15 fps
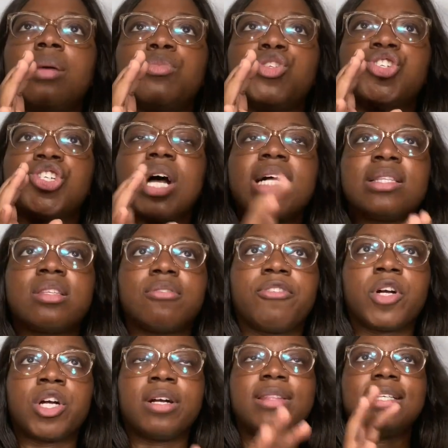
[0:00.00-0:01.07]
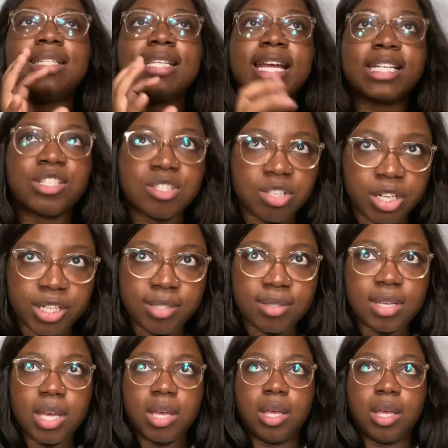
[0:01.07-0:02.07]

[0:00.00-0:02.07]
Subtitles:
shots of her and the dancers,